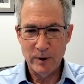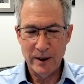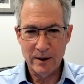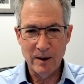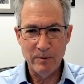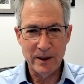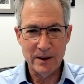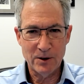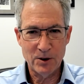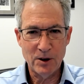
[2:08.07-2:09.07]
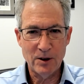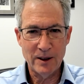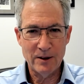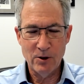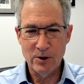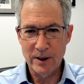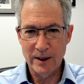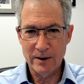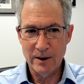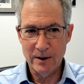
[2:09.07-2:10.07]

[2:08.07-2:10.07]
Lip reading: where companies are starting to look at